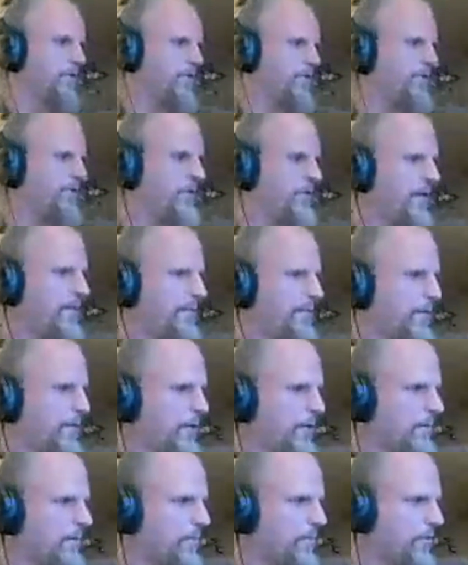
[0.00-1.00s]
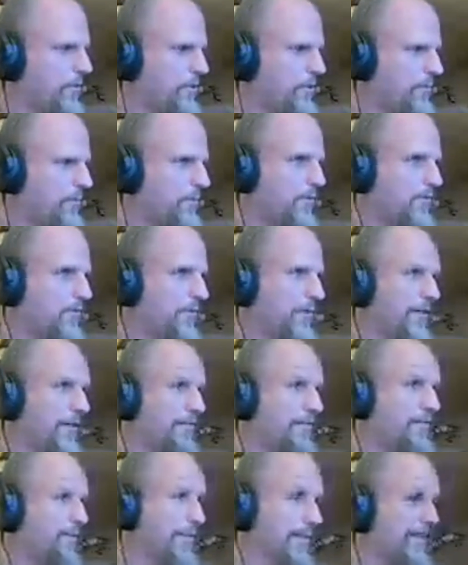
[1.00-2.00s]
when you do happen to go to put your boots
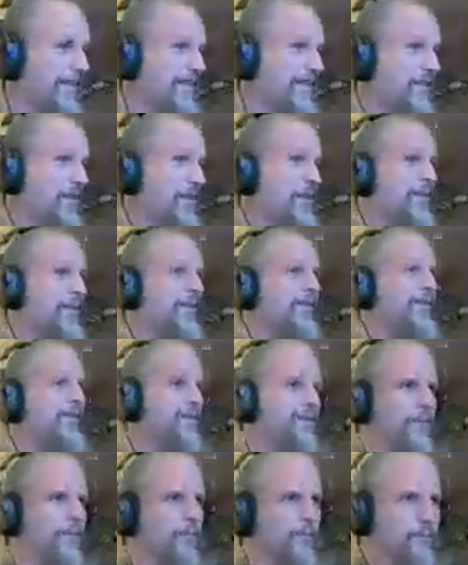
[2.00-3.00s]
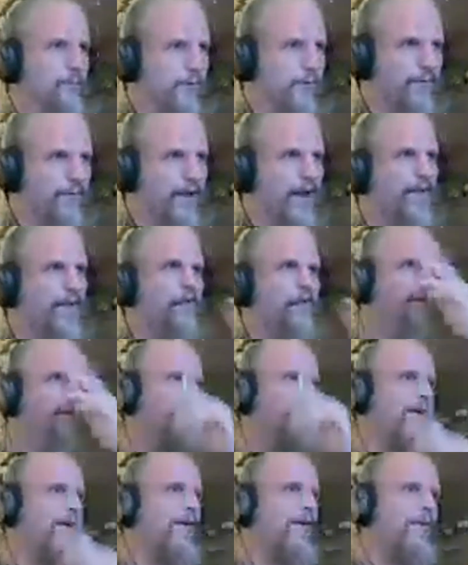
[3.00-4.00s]
on, if you need to, you can remove
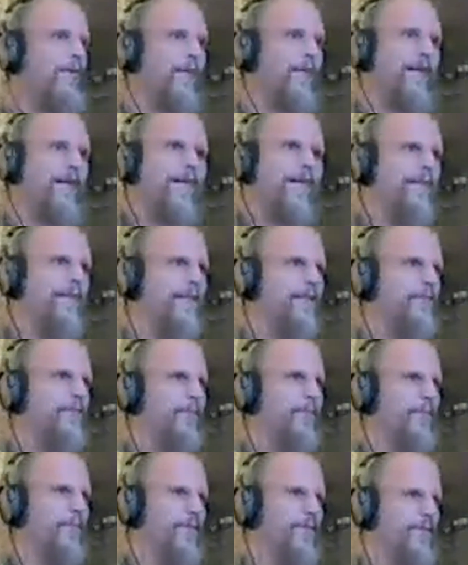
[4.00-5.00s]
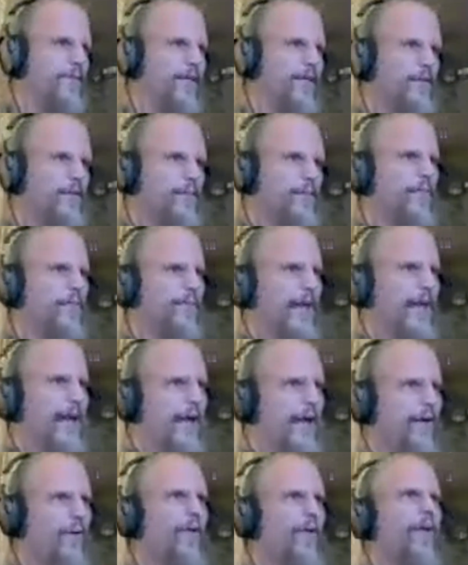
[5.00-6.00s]
everything, all the contents from inside the boots
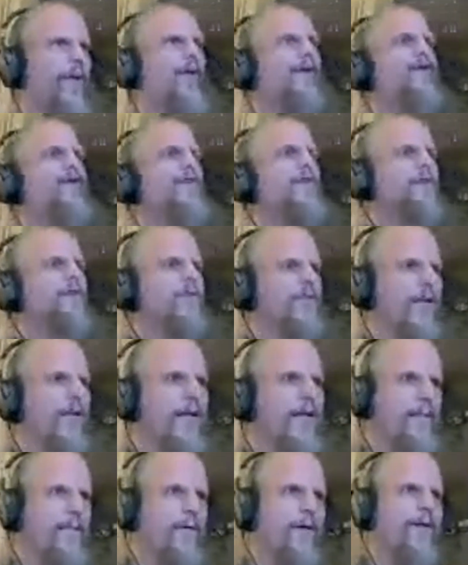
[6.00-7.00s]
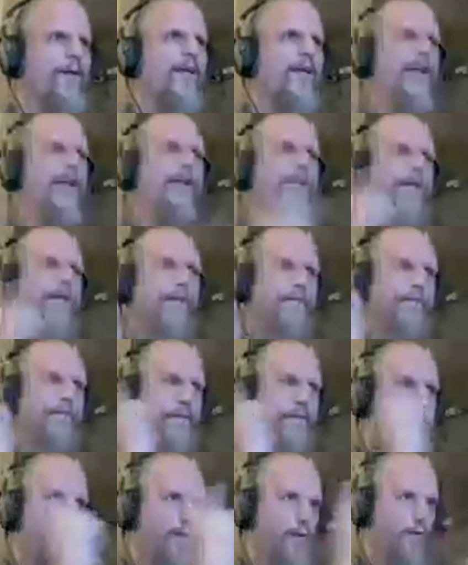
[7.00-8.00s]
out, slide them on, and your
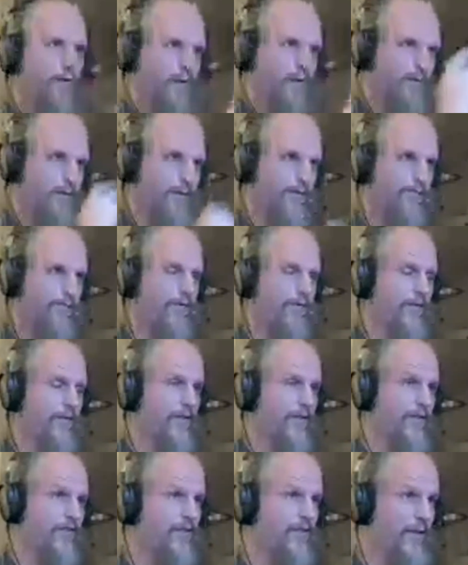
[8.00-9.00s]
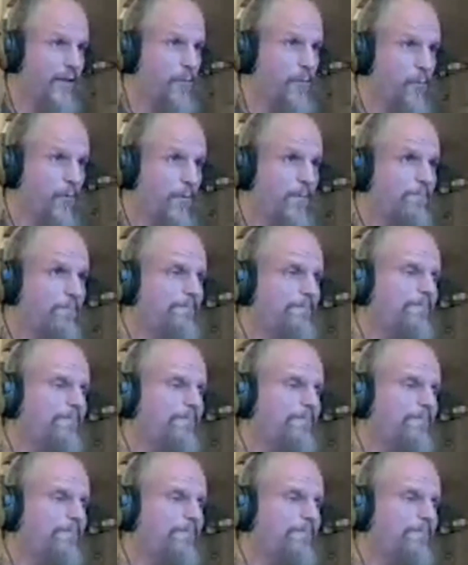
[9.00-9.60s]
feet are definitely going to stay warm.